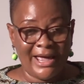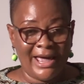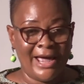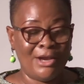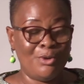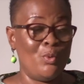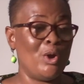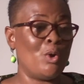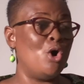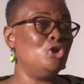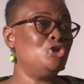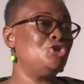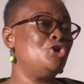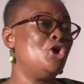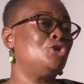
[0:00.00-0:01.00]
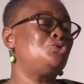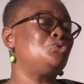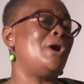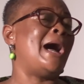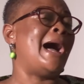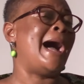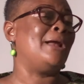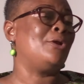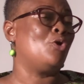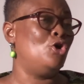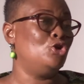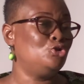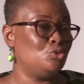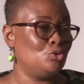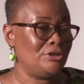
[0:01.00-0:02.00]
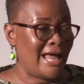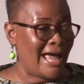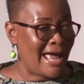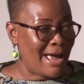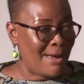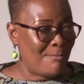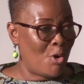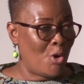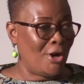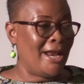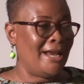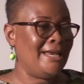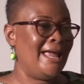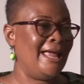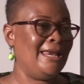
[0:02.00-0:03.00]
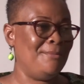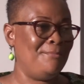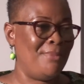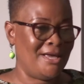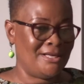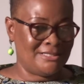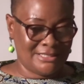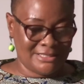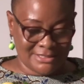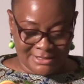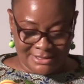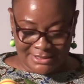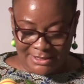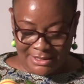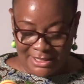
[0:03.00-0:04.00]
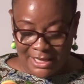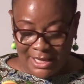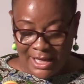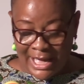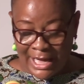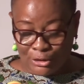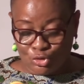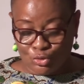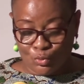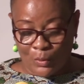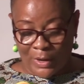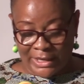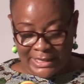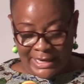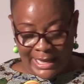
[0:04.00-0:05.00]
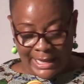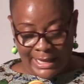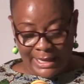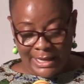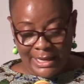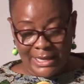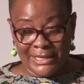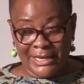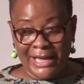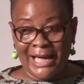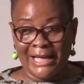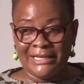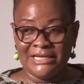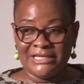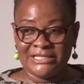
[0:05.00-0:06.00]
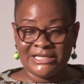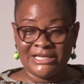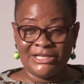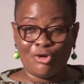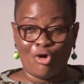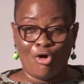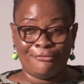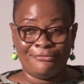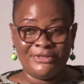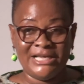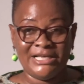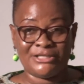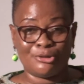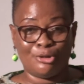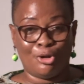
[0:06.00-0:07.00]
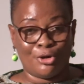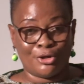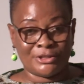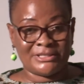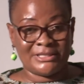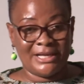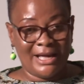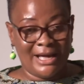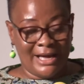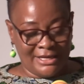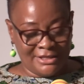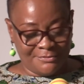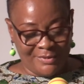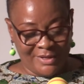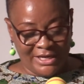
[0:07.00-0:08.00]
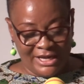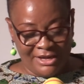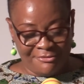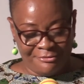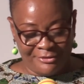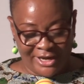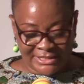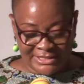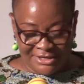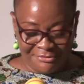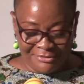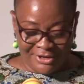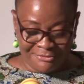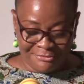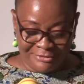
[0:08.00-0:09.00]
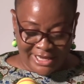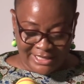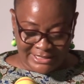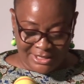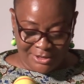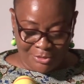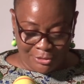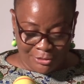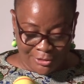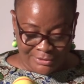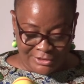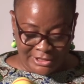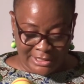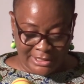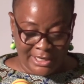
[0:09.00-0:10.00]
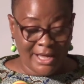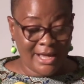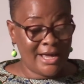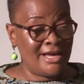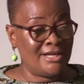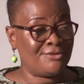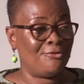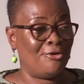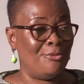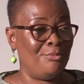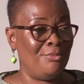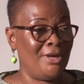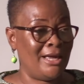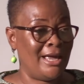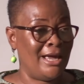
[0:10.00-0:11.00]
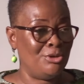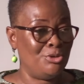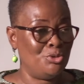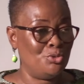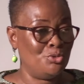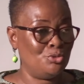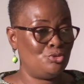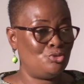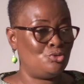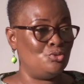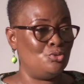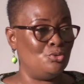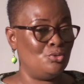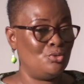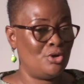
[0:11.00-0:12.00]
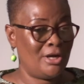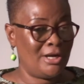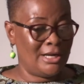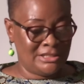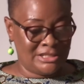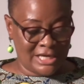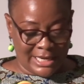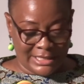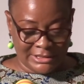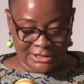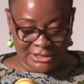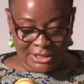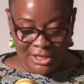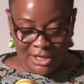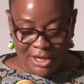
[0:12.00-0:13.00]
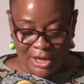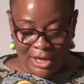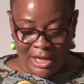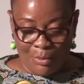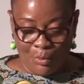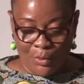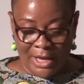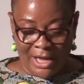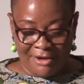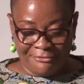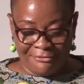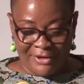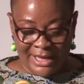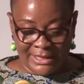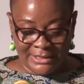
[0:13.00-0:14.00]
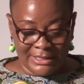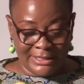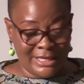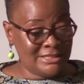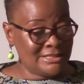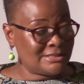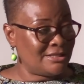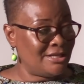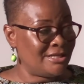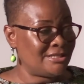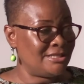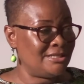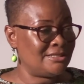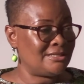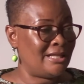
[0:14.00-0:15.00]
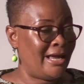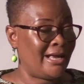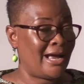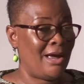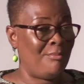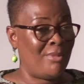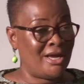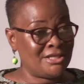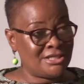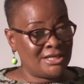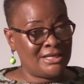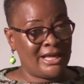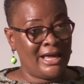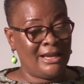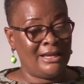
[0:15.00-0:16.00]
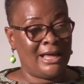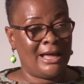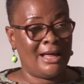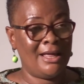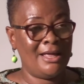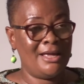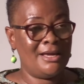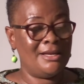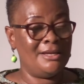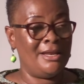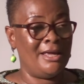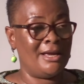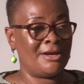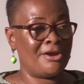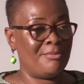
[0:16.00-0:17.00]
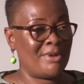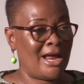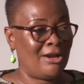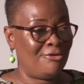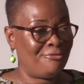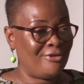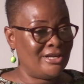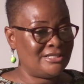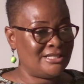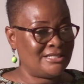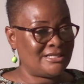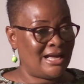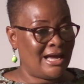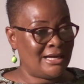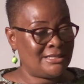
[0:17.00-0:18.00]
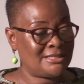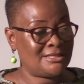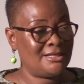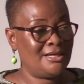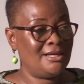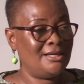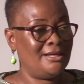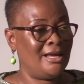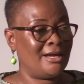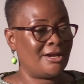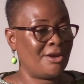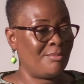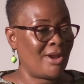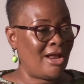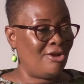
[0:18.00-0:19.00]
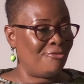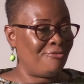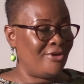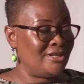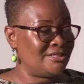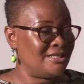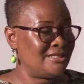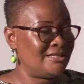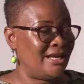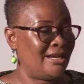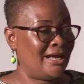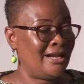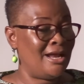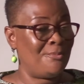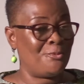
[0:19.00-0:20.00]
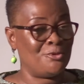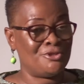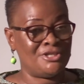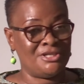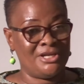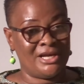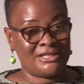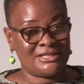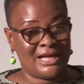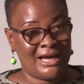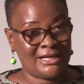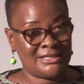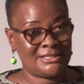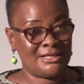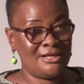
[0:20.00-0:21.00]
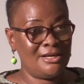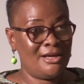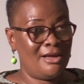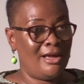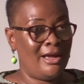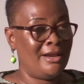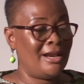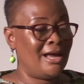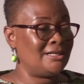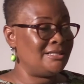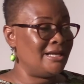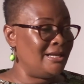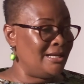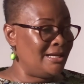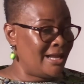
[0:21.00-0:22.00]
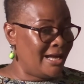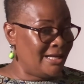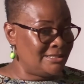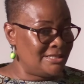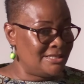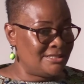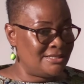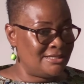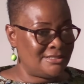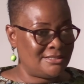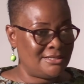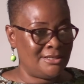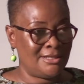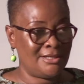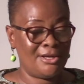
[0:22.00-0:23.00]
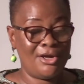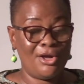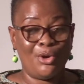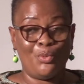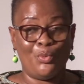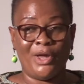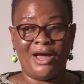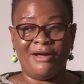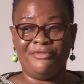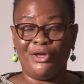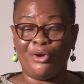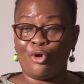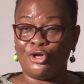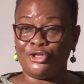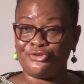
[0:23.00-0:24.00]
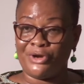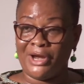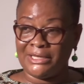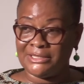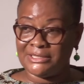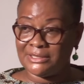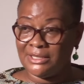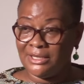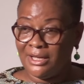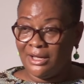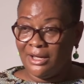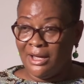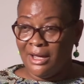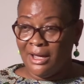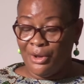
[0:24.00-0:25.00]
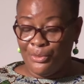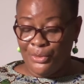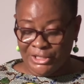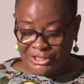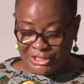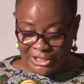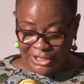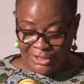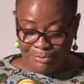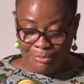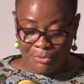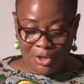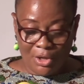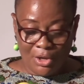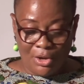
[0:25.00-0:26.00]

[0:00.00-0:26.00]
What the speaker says: And we continue to add on to them on a daily basis as to whether the addition of these laws has been effective in fighting corruption is for me and you to judge. We have had legislations, like I mentioned earlier, the Criminal Offences Act, the Criminal Offences and Other Procedures Act enacted in 1960. We have the contract regime.